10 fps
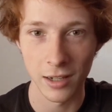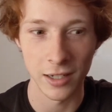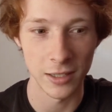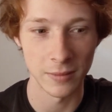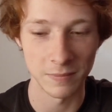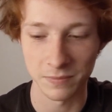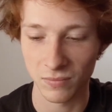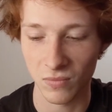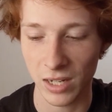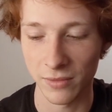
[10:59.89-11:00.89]
Um,
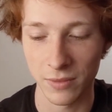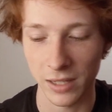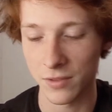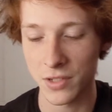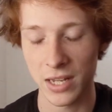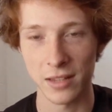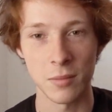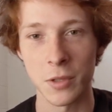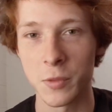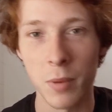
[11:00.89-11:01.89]
I've, I've just had
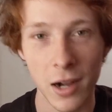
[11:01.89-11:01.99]
the most